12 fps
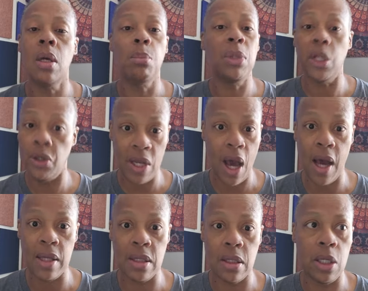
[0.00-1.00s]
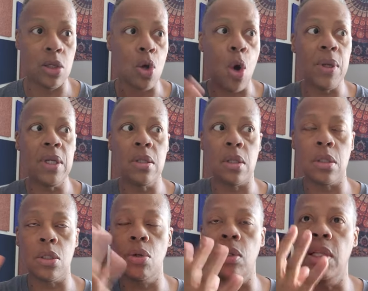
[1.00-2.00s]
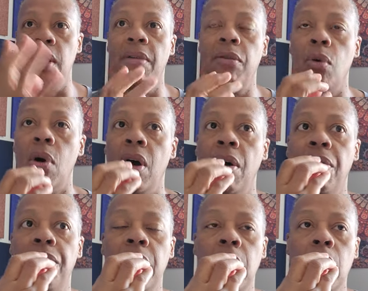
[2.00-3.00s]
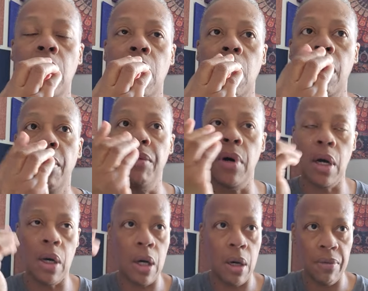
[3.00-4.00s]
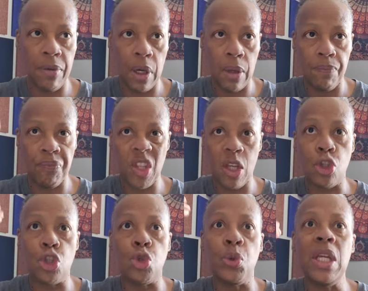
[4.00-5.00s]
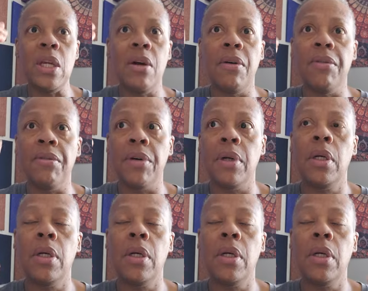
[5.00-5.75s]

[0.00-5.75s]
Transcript: but they're not. There's always a certain level of a string of